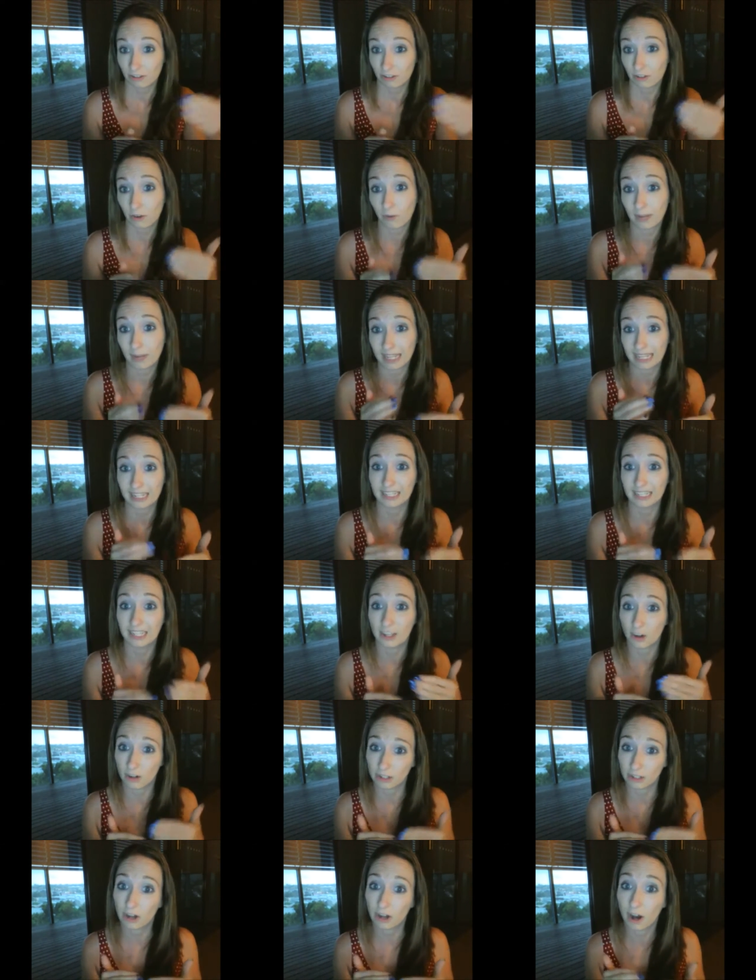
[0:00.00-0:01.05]
throwing in the
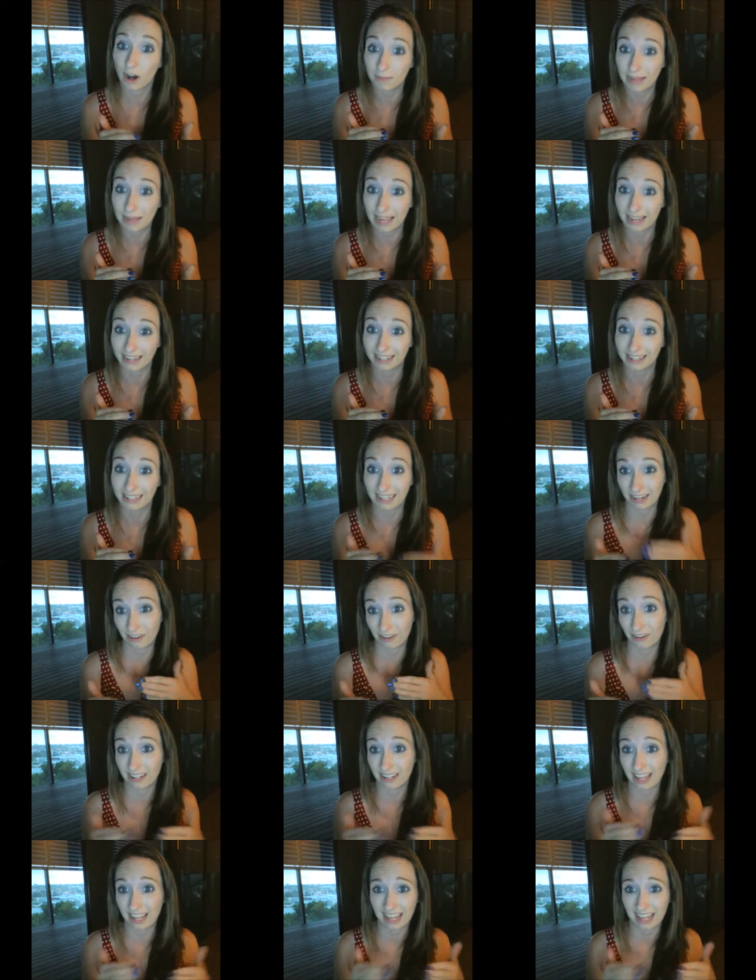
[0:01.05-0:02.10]
odd comment
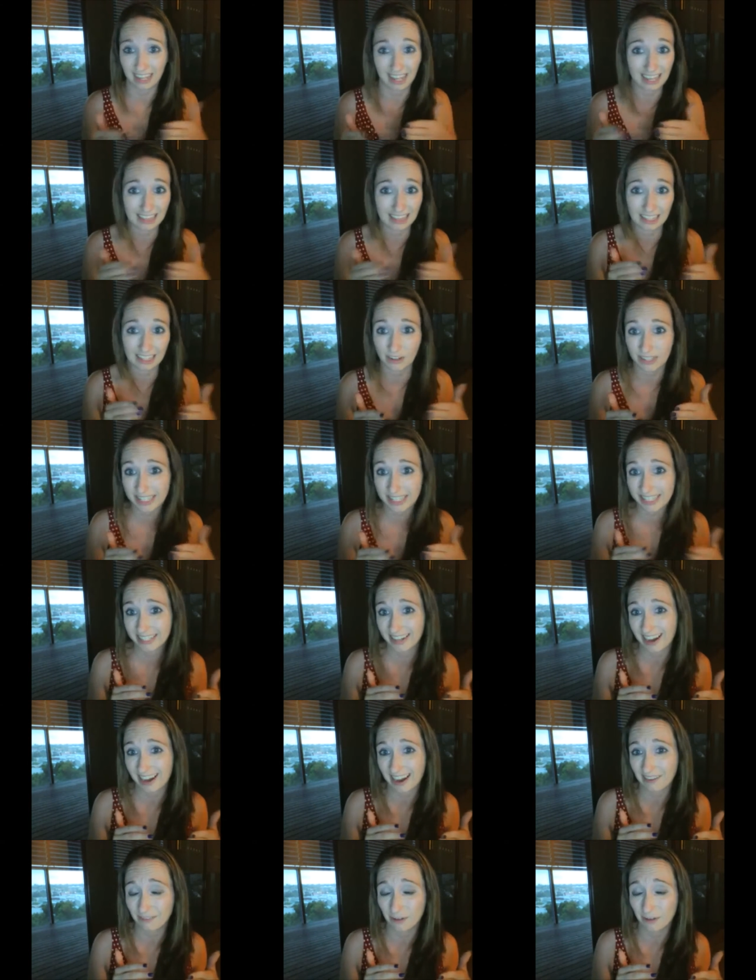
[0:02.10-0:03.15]
here and there, like the odd
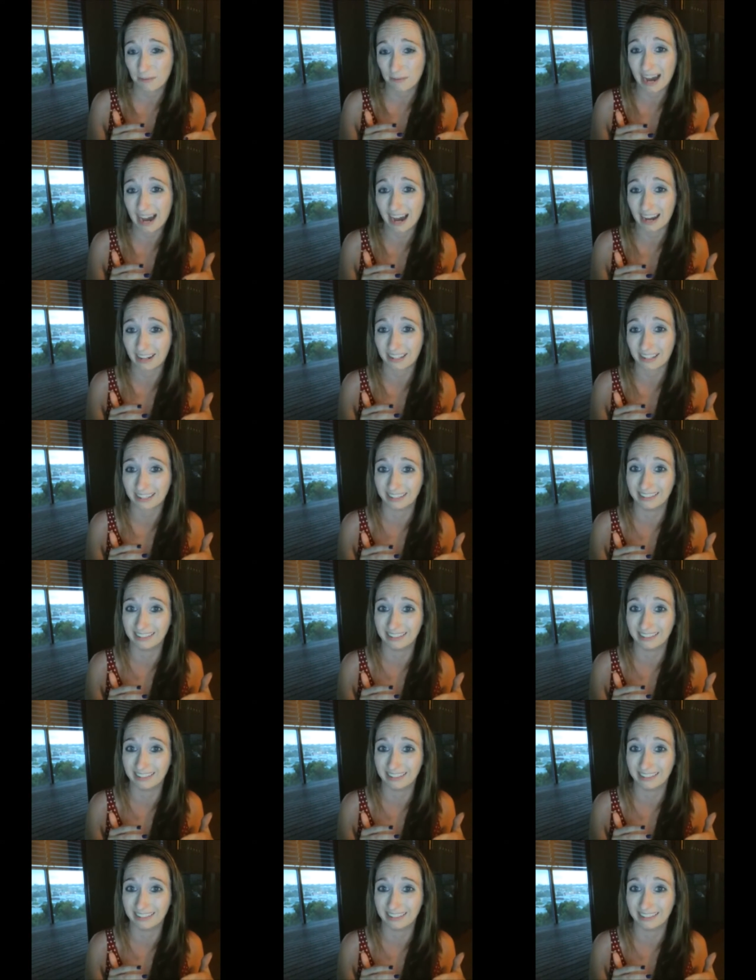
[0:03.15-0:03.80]
snide remark.